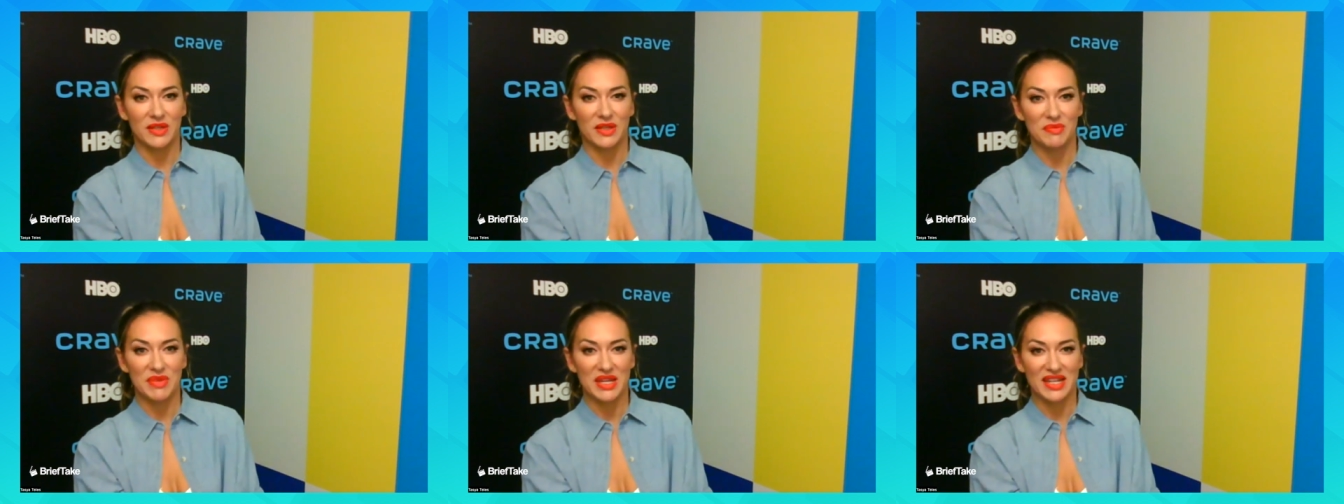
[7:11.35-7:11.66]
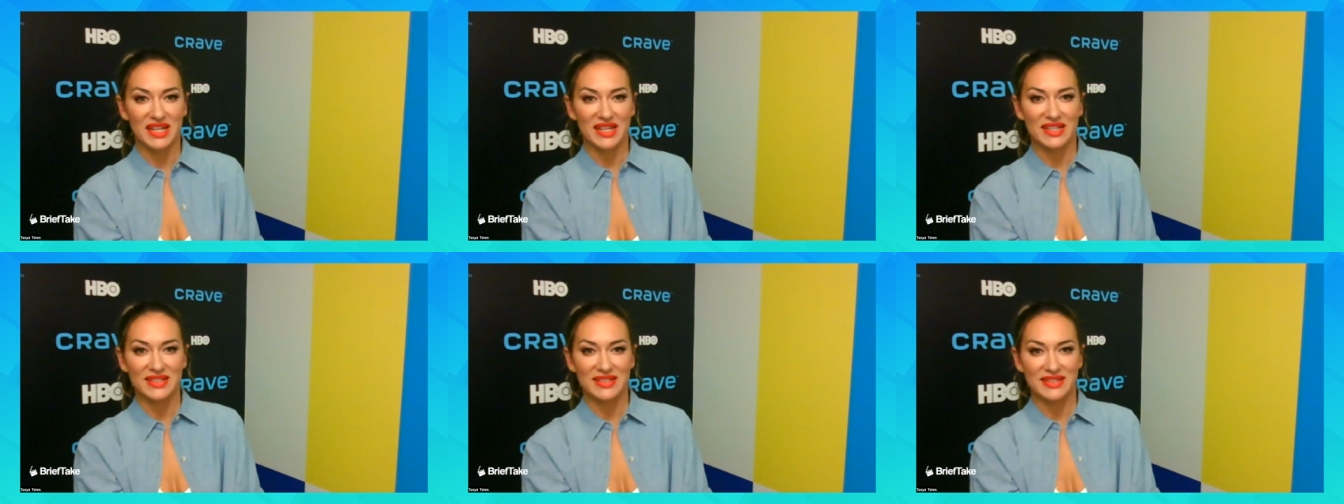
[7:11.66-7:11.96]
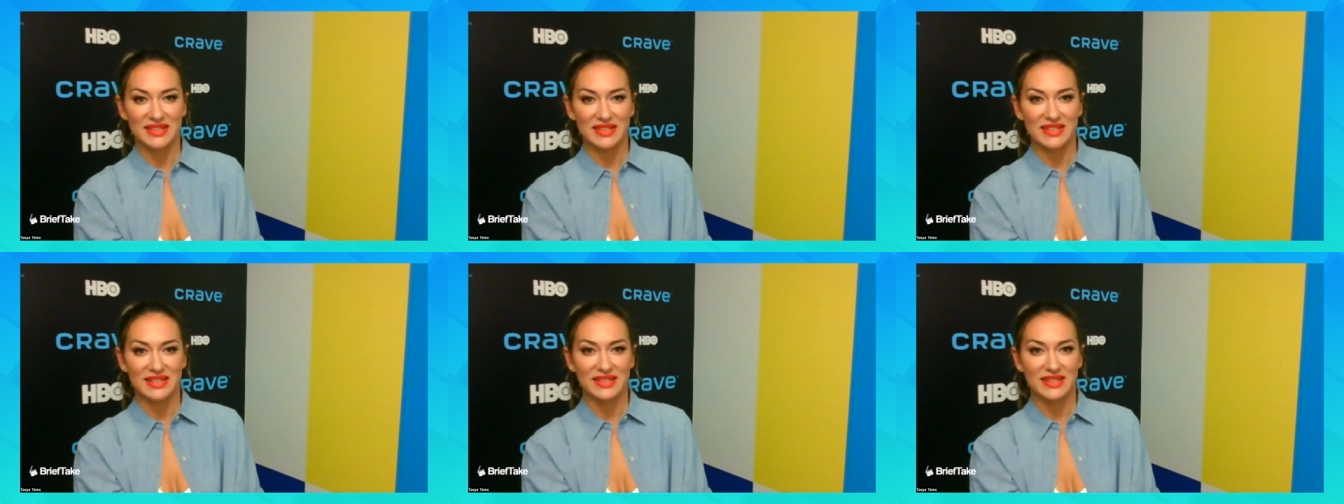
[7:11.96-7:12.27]
comedians
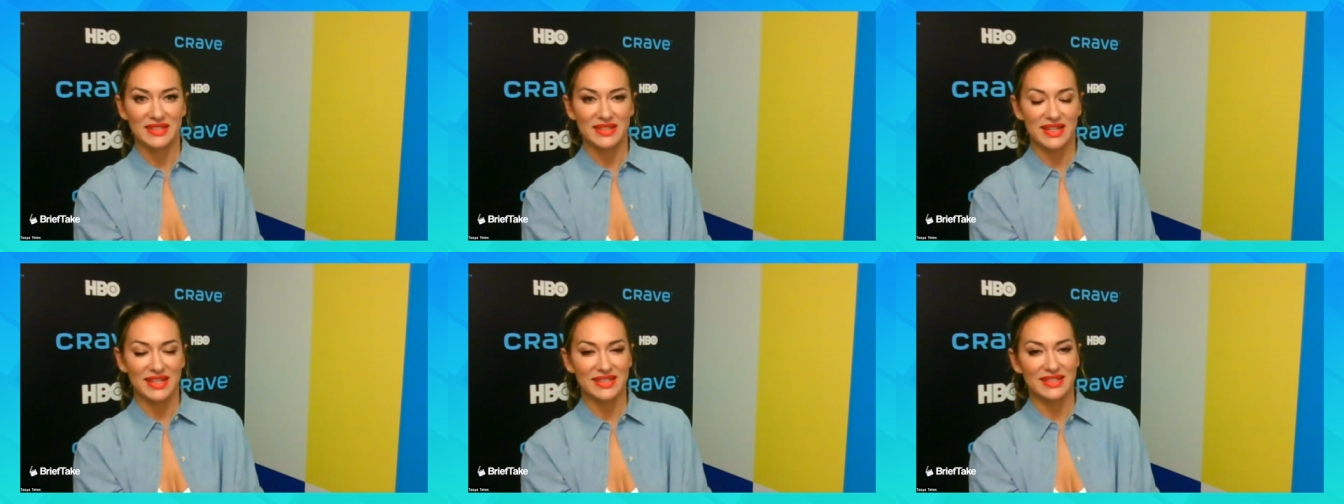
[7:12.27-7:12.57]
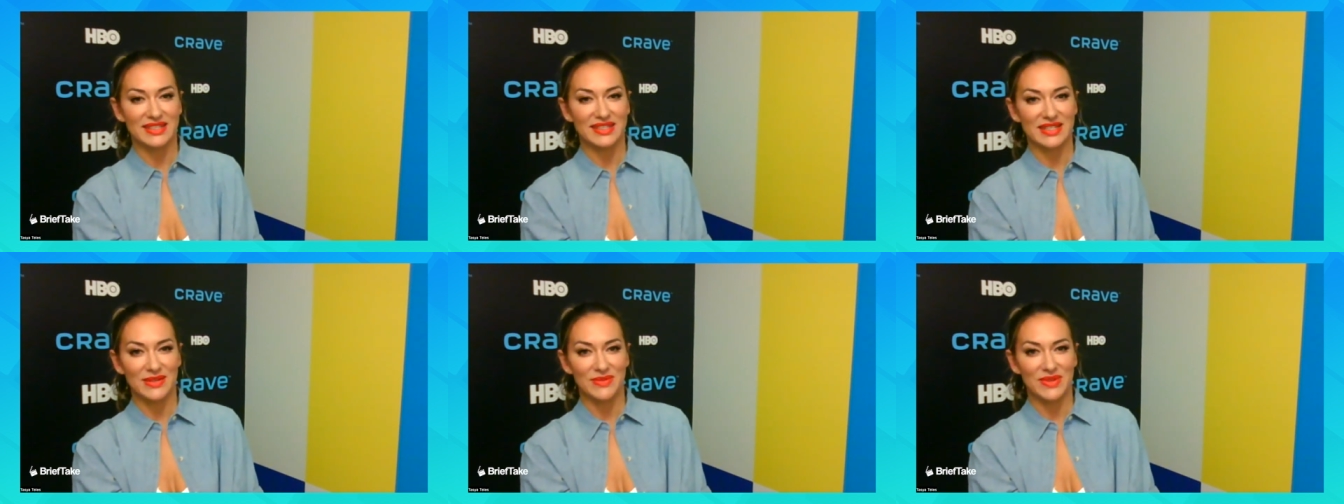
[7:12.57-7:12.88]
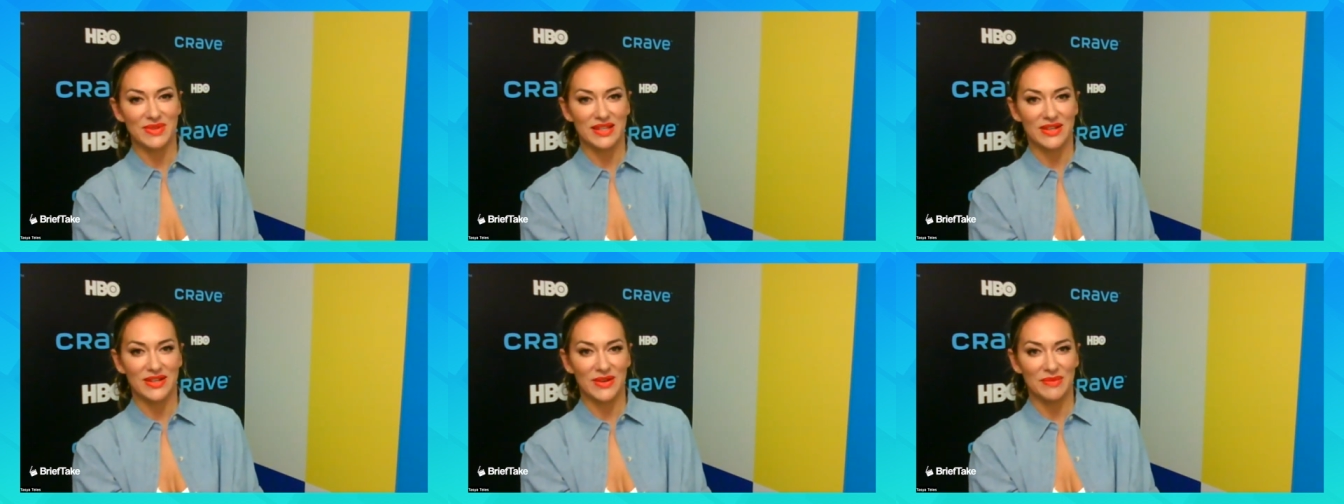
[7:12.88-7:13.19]
and and see
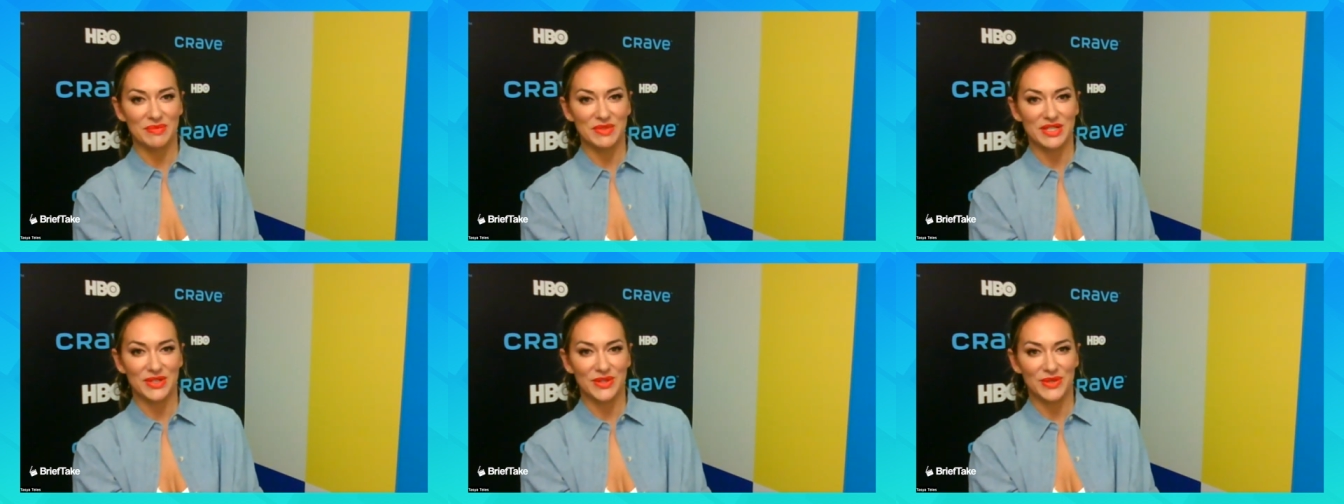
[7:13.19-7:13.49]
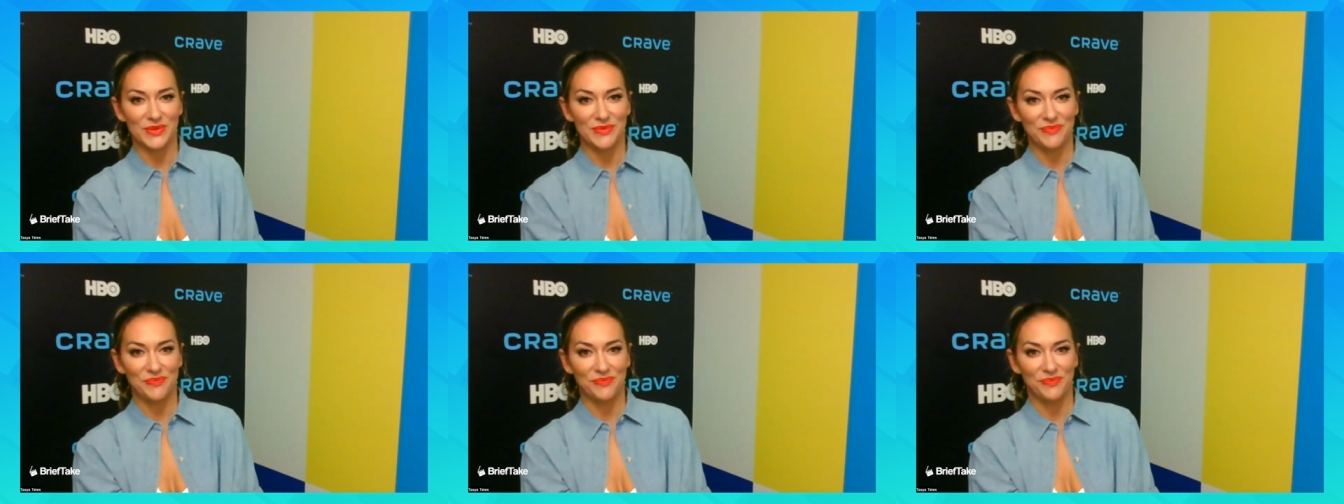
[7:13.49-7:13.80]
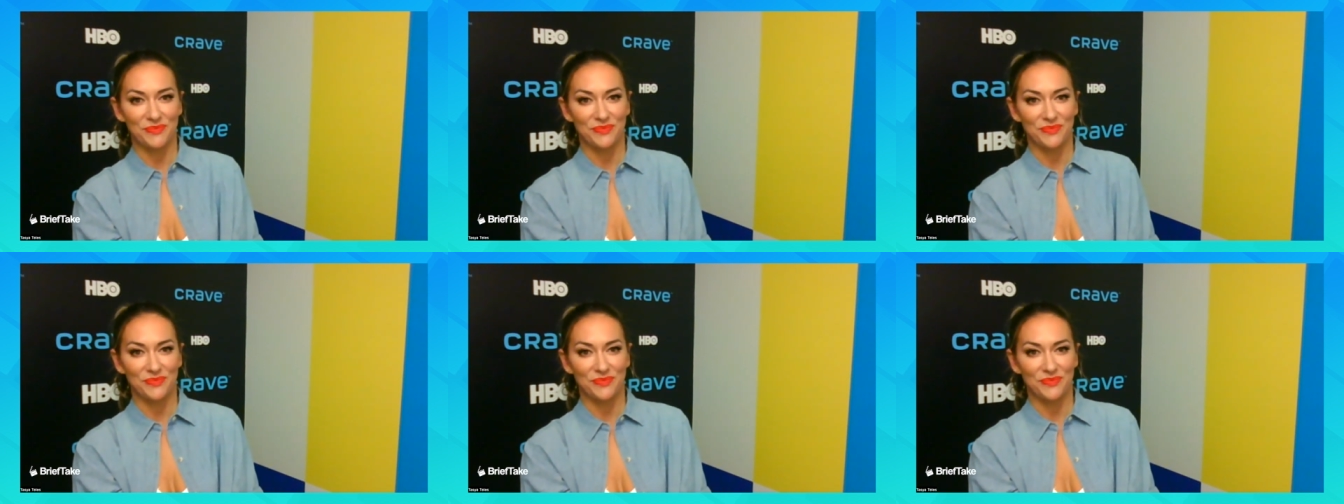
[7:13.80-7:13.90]
what they're up to.